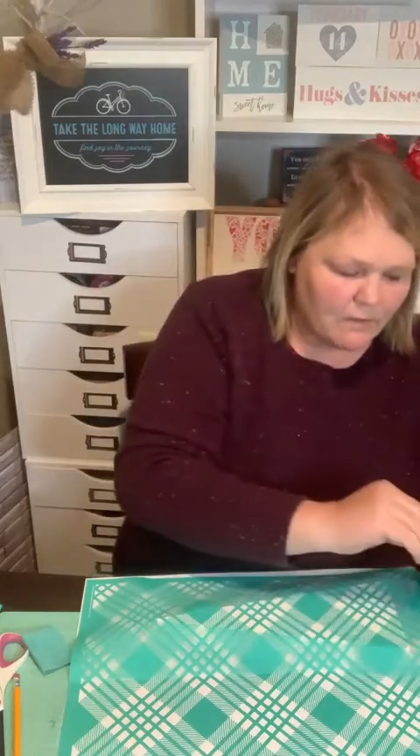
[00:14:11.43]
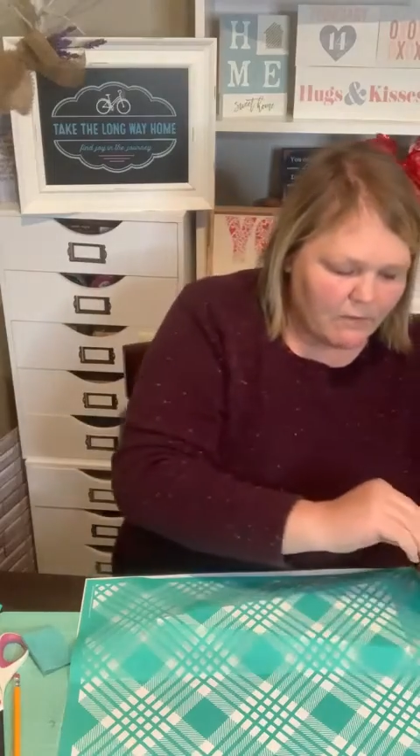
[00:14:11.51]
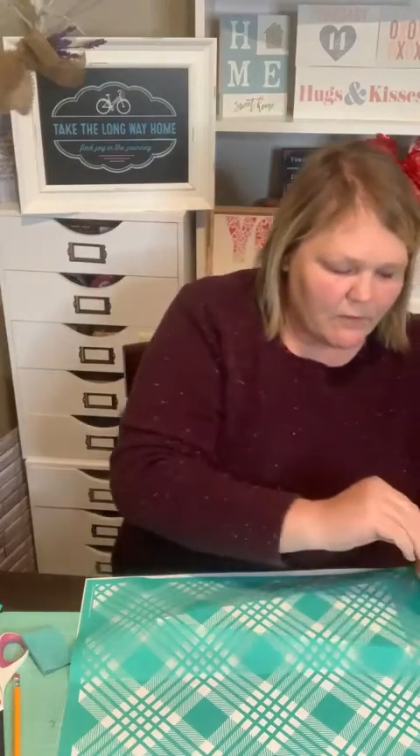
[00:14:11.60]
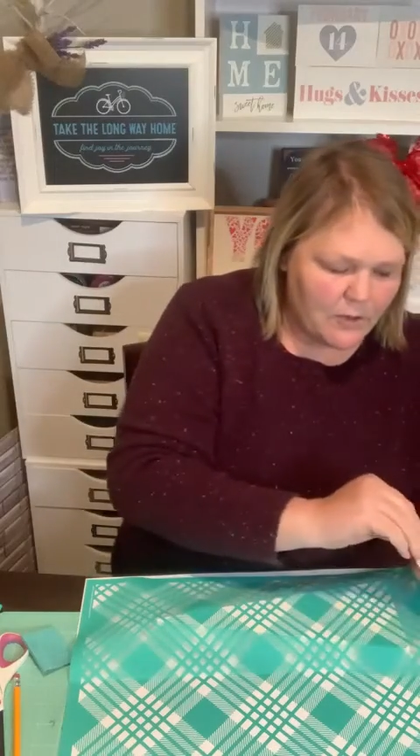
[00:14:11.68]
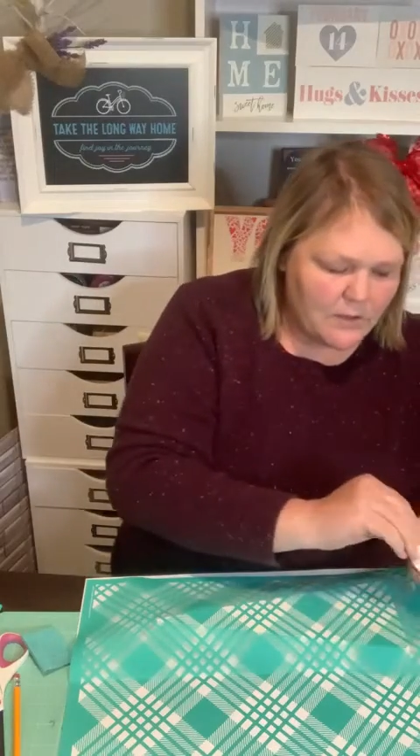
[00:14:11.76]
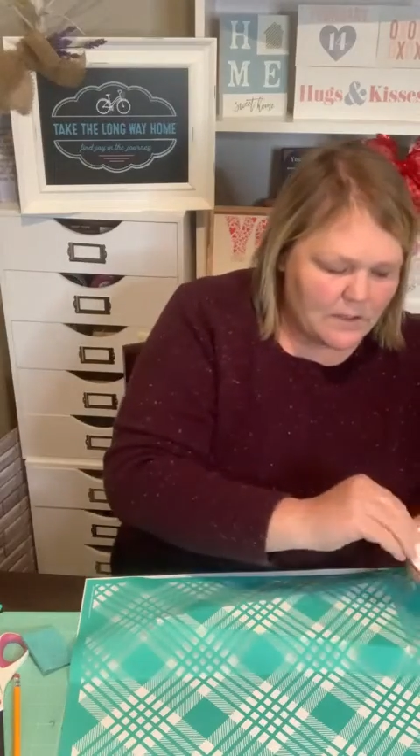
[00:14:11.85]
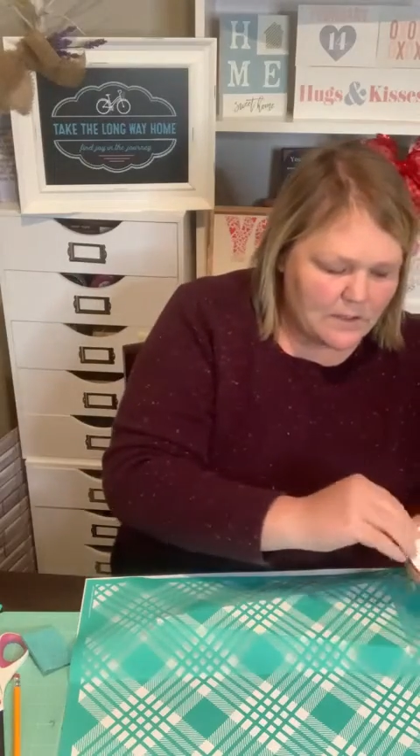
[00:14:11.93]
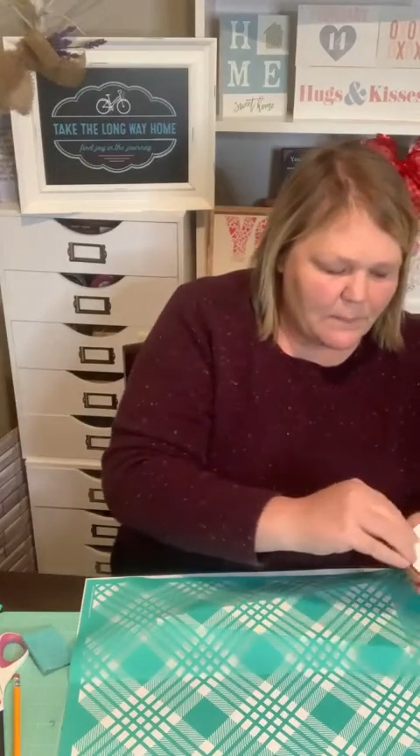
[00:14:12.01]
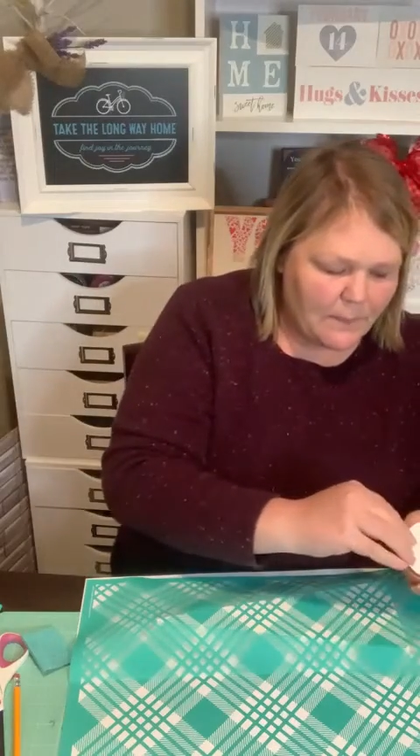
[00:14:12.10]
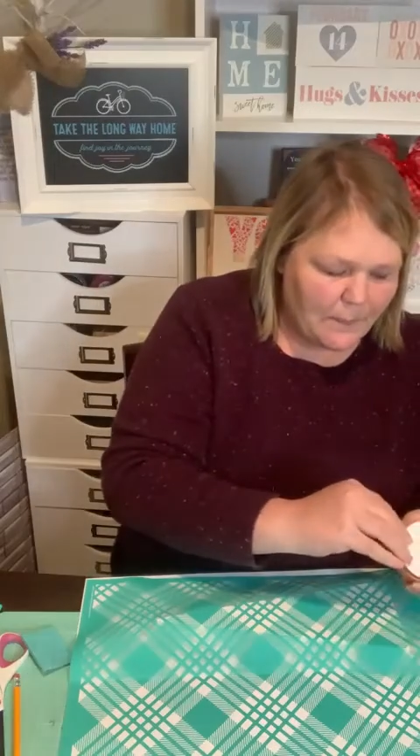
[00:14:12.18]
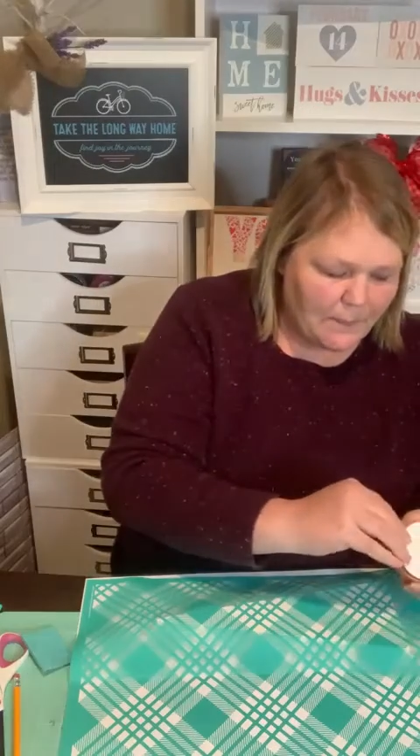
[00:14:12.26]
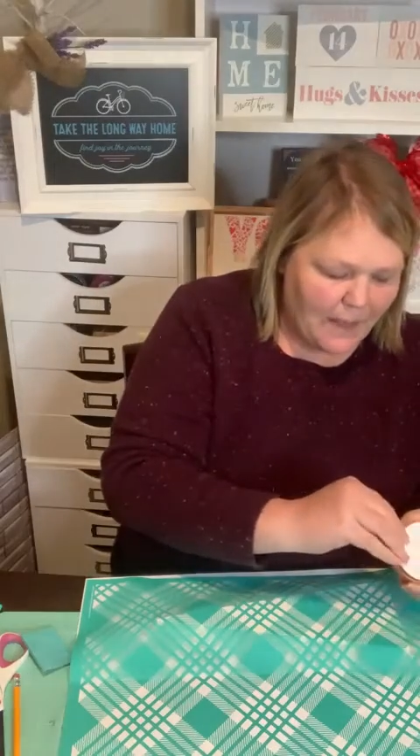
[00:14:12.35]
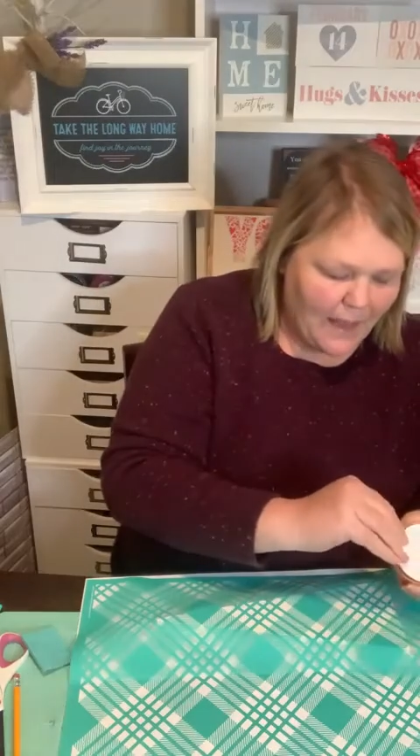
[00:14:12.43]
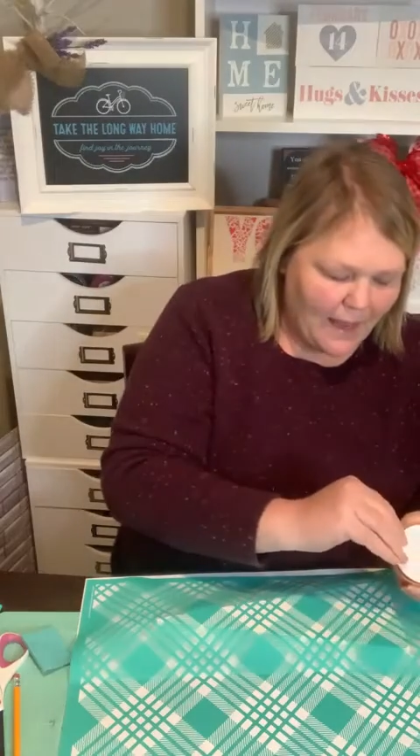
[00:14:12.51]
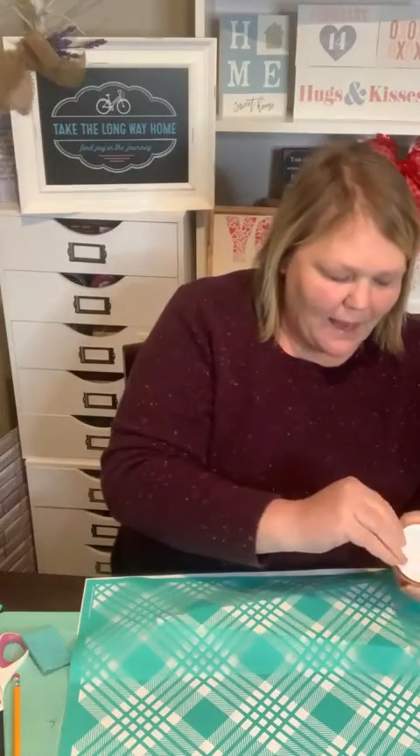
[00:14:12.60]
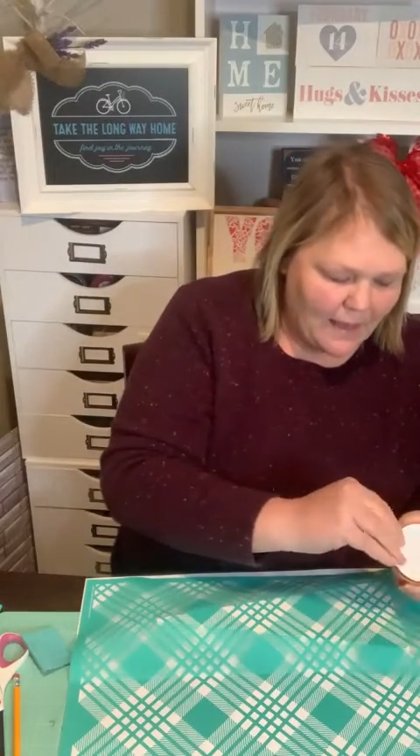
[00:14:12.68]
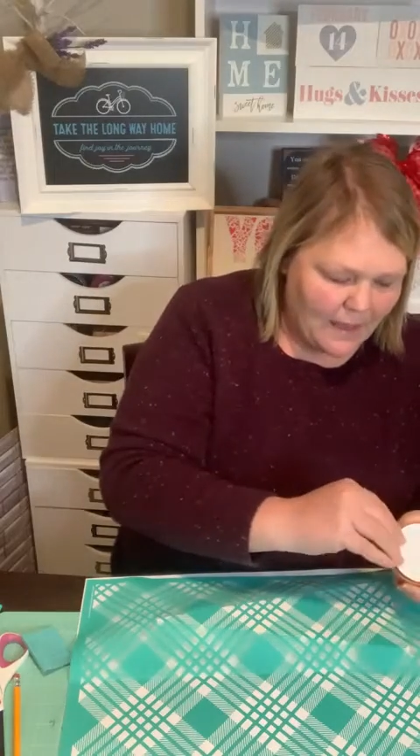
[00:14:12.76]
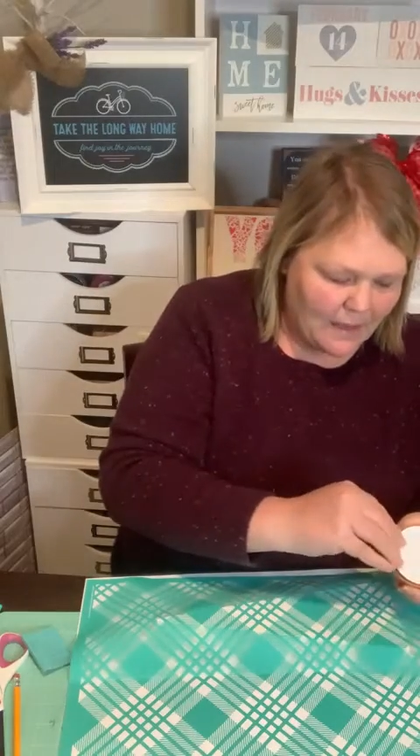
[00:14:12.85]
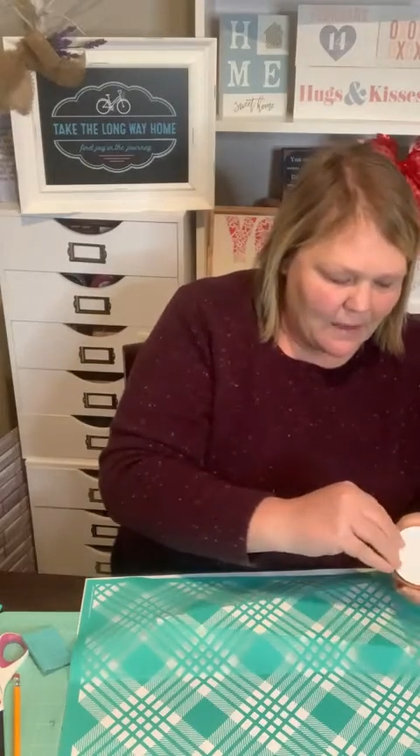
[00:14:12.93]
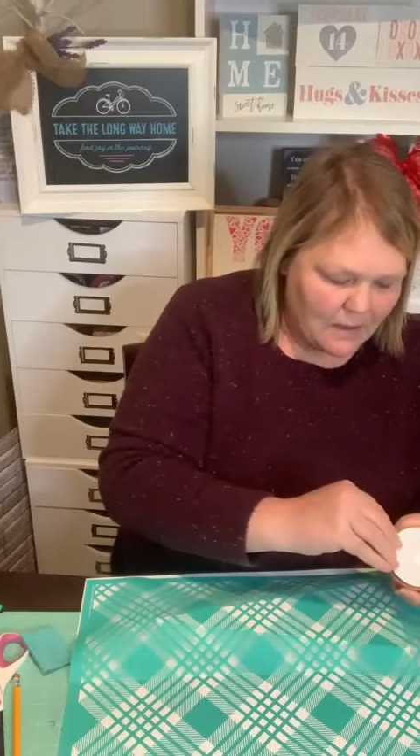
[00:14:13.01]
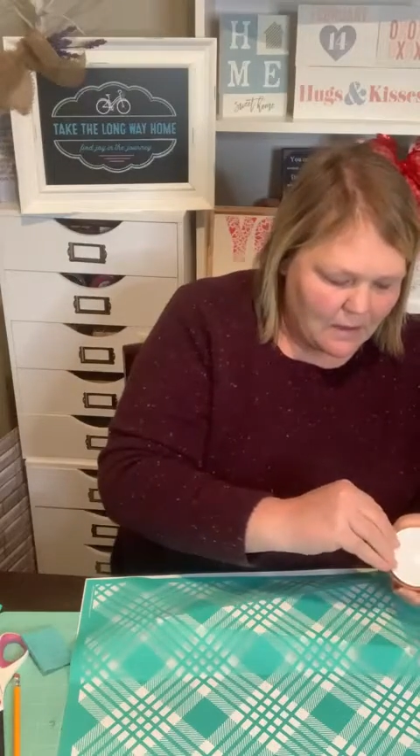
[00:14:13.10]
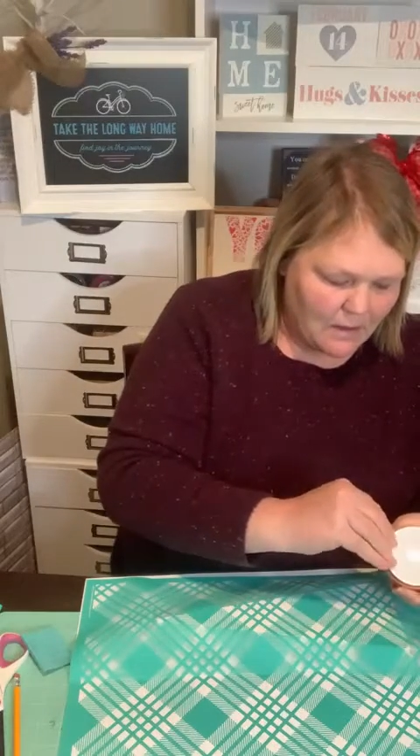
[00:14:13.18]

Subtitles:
versus the papaya.